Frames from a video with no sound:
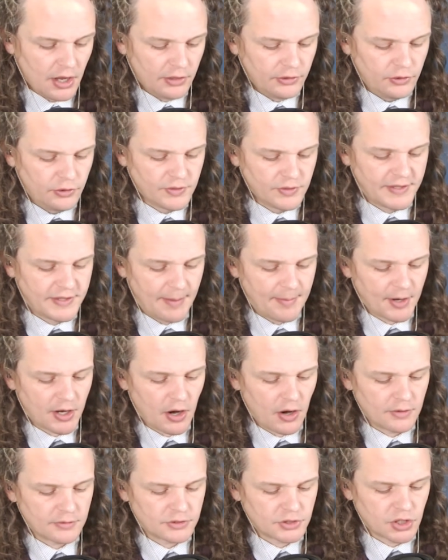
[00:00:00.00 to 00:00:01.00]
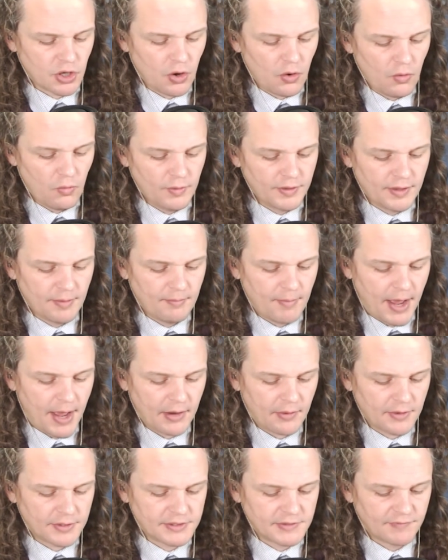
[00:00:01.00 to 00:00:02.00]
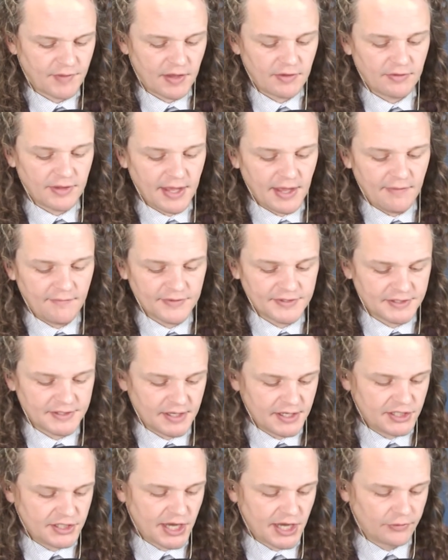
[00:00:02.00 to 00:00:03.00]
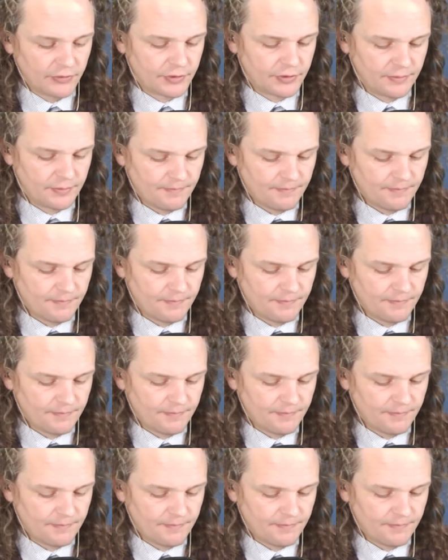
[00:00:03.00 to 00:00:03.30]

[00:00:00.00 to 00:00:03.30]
Do the debit cards go with the migrants if they leave city shelter?